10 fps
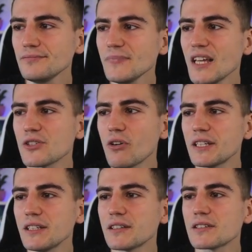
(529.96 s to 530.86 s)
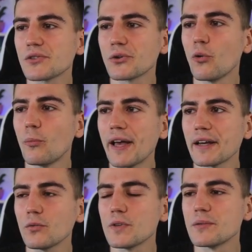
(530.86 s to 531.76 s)
And so I needed to go
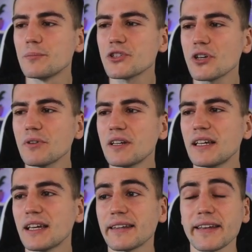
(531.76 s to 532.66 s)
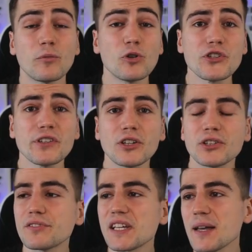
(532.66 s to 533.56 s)
back with the bishop, and I'm losing a
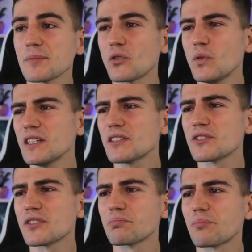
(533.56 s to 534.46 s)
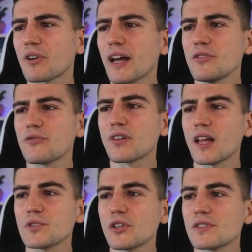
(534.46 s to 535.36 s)
lot of time. The queen is also kind of
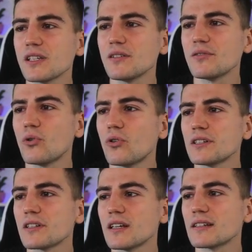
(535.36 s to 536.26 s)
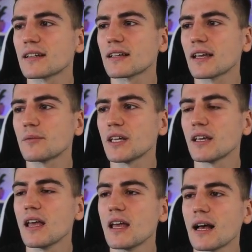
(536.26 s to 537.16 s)
clumsy on c4. It can
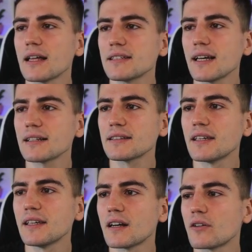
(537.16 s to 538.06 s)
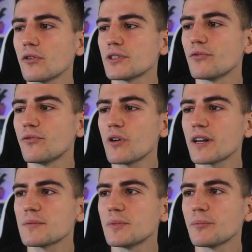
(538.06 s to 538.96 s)
be attacked here. Rook d4
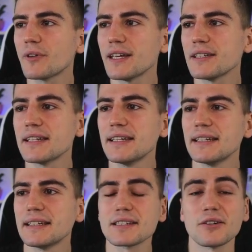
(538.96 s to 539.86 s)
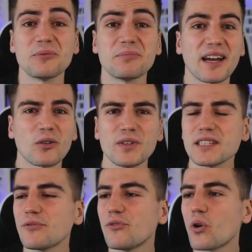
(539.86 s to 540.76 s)
has been played. So yeah, queen
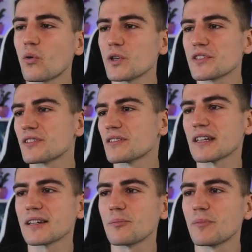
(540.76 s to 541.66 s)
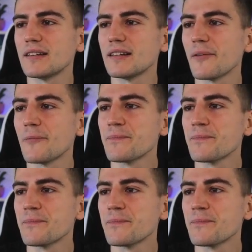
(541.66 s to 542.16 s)
c4 was a completely